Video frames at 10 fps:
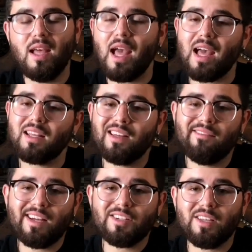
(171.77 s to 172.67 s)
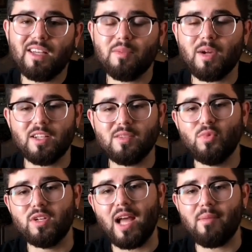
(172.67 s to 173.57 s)
and can eventually end up causing
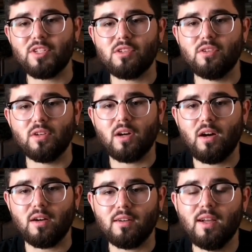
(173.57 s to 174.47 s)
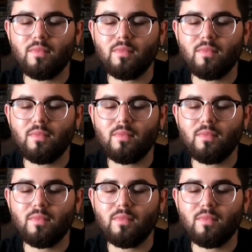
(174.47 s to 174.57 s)
more damage to your car.